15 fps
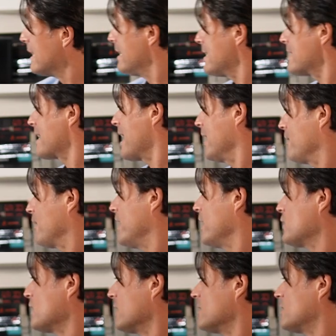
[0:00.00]
this kind of
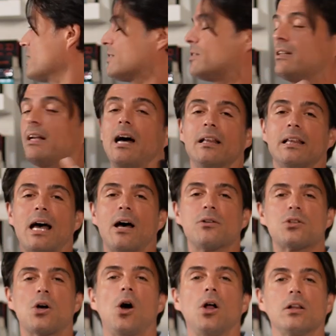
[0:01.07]
kitchen just
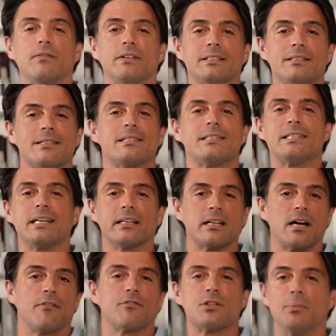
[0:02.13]
allows all of it to sit
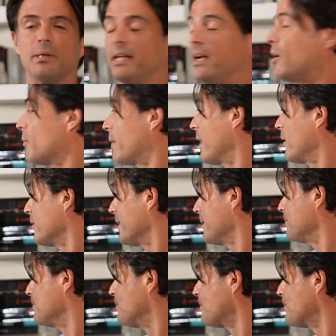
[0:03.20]
comfortably around it.